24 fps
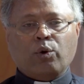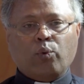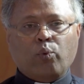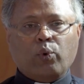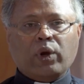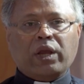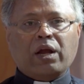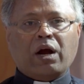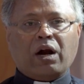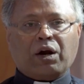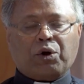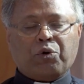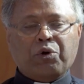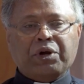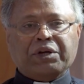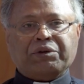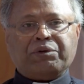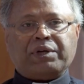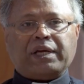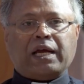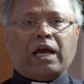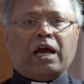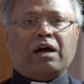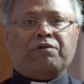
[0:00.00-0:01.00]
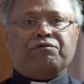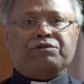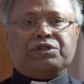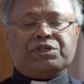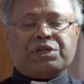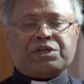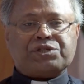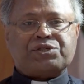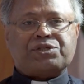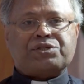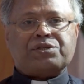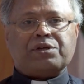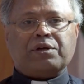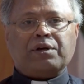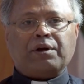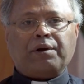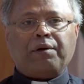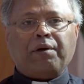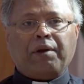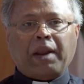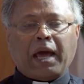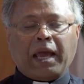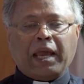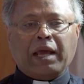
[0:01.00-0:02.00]
we are going to have just
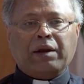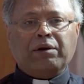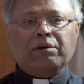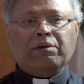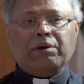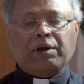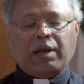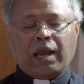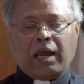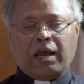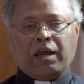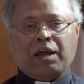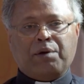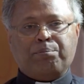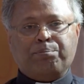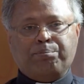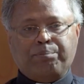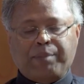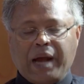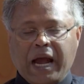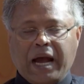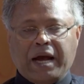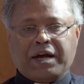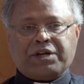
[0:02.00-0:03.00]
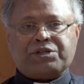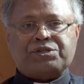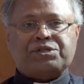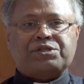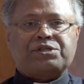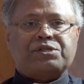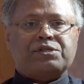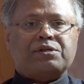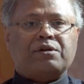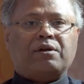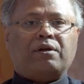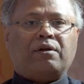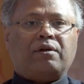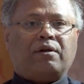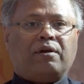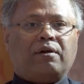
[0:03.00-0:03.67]
9 a.m. Mass.